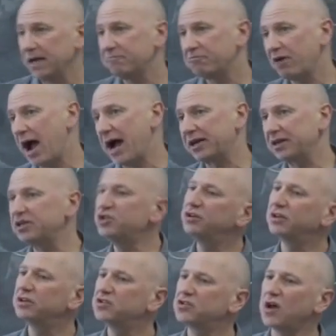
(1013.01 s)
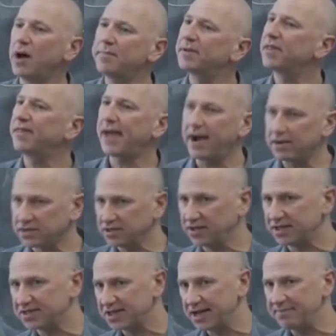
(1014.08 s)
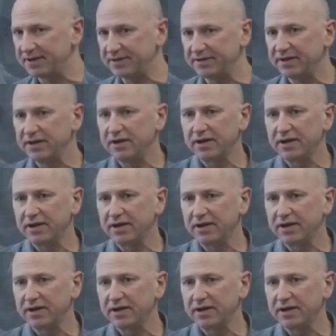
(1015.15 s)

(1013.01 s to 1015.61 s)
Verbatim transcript: In practice, you could stop at 1,000, let's say, but